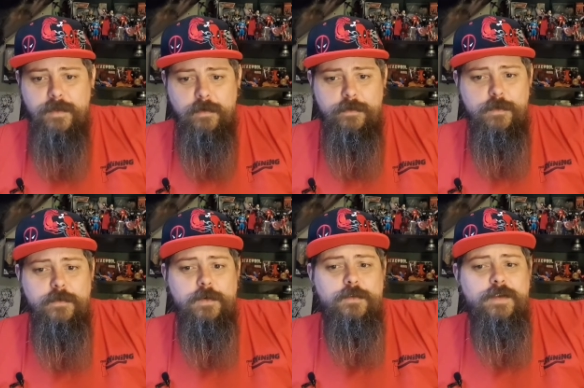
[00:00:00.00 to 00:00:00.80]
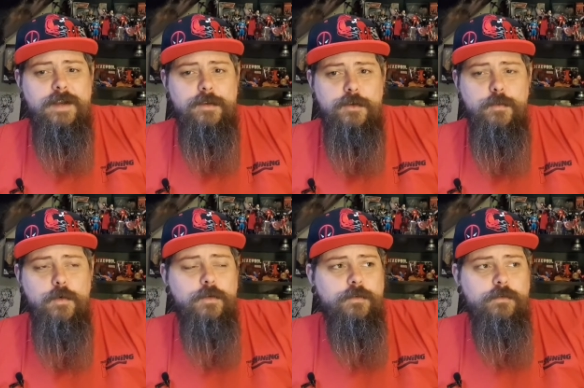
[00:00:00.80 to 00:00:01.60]
of the Overlook Hotel and you
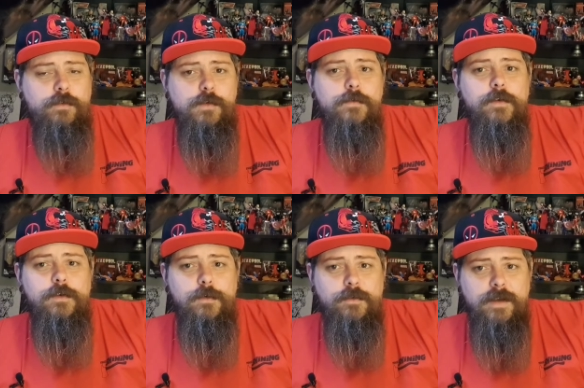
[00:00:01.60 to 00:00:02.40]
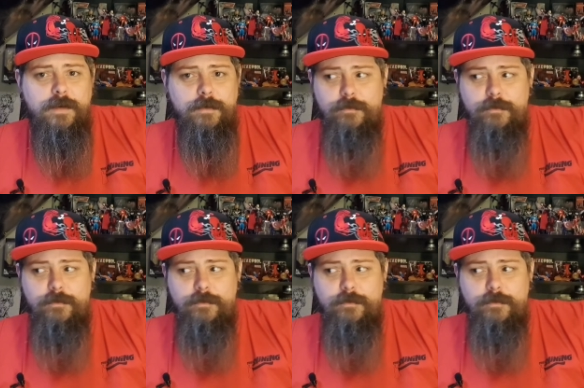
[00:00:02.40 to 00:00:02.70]
watch the Overlook Hotel